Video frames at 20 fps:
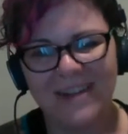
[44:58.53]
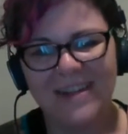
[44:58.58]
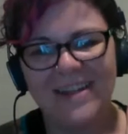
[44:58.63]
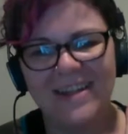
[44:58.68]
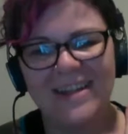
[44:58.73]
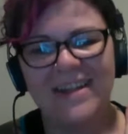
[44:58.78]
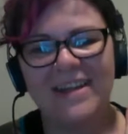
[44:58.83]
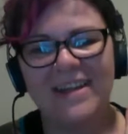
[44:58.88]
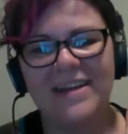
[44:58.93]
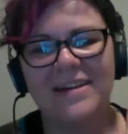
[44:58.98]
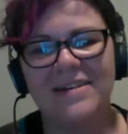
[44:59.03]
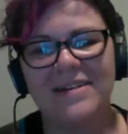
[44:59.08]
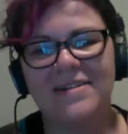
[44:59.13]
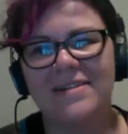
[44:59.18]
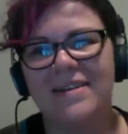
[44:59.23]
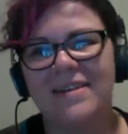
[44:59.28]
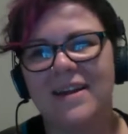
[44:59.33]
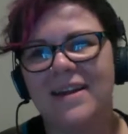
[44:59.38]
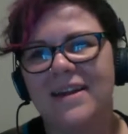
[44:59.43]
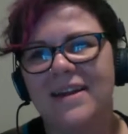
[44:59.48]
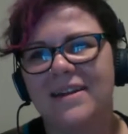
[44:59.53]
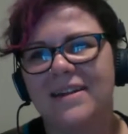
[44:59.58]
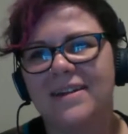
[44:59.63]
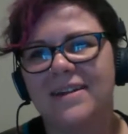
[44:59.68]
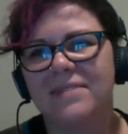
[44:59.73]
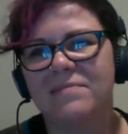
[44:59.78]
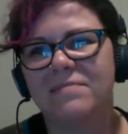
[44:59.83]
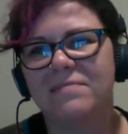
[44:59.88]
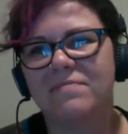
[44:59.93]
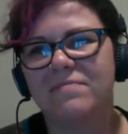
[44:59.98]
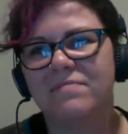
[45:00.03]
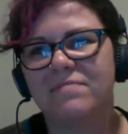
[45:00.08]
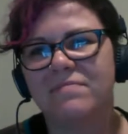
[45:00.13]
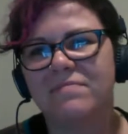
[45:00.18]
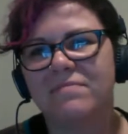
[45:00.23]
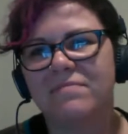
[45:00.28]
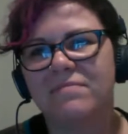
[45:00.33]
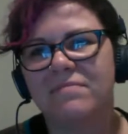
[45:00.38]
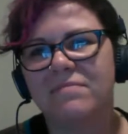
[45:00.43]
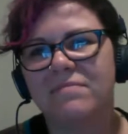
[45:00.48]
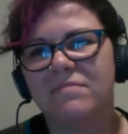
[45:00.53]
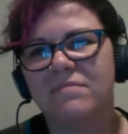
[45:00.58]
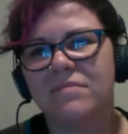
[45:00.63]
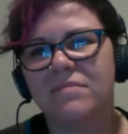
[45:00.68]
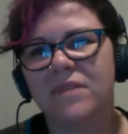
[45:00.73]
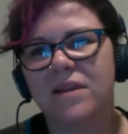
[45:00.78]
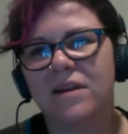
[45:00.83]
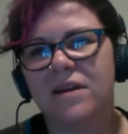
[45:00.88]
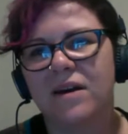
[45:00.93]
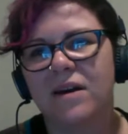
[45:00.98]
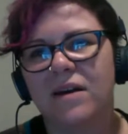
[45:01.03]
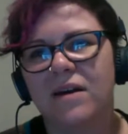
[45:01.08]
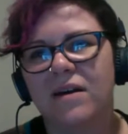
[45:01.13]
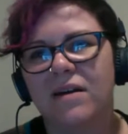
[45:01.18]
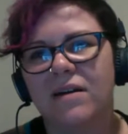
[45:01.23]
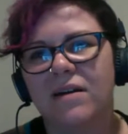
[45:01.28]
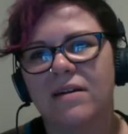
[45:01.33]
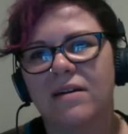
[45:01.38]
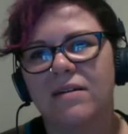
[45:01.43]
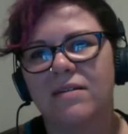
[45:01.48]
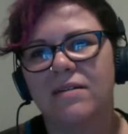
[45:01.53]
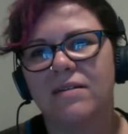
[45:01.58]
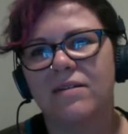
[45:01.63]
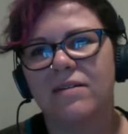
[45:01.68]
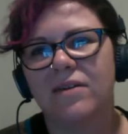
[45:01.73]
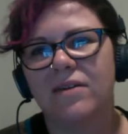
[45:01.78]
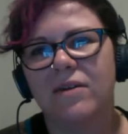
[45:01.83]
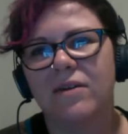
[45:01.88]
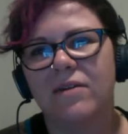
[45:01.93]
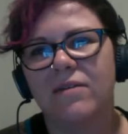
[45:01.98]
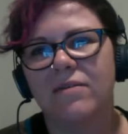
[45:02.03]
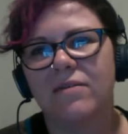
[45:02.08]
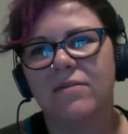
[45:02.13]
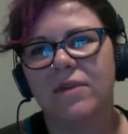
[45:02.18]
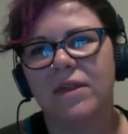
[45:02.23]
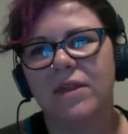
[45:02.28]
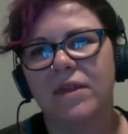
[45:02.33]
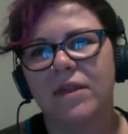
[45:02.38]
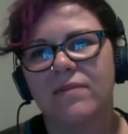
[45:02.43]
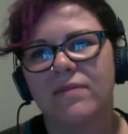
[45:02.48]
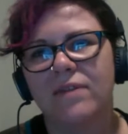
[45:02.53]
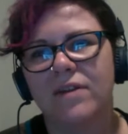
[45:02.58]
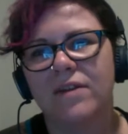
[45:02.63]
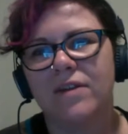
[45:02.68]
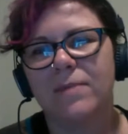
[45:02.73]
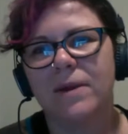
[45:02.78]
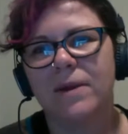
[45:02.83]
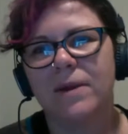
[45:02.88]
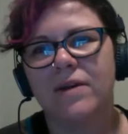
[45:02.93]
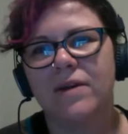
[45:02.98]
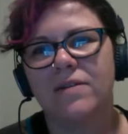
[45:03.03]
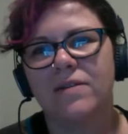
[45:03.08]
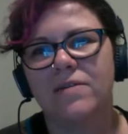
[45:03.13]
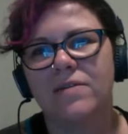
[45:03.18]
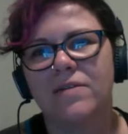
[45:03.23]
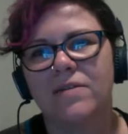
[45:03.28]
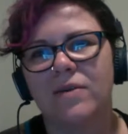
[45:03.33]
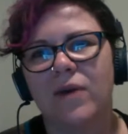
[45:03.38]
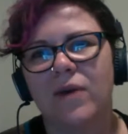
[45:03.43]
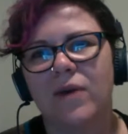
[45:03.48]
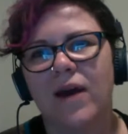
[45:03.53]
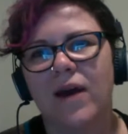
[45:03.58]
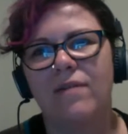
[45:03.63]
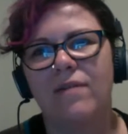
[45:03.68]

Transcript: It's like, you know, with lived experience, you have